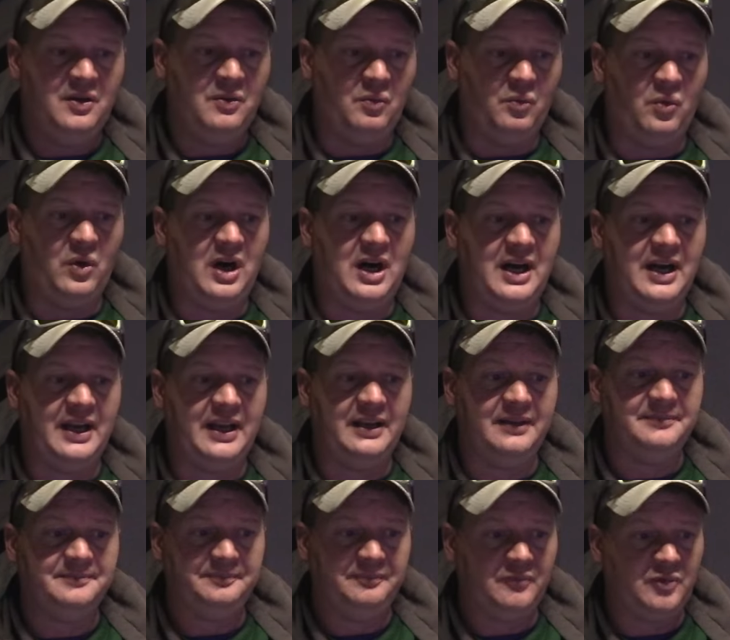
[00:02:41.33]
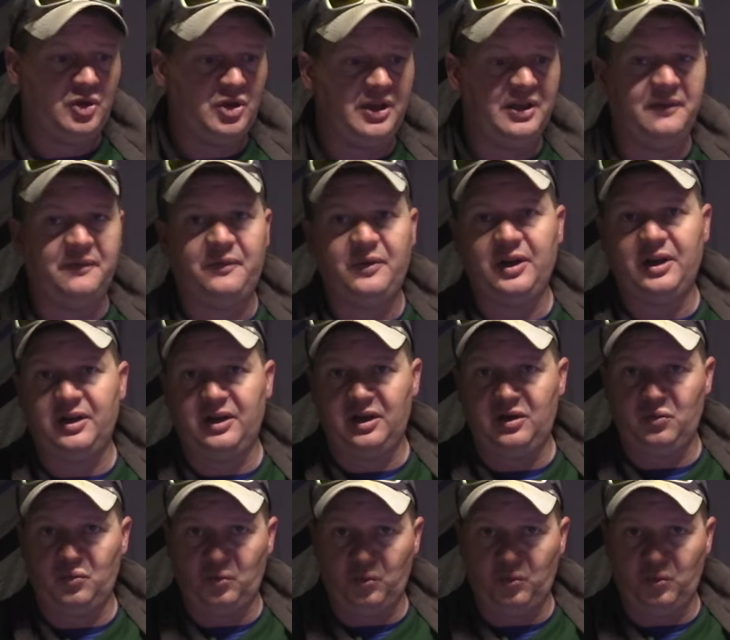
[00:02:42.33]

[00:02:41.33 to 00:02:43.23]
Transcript: why, trying to figure out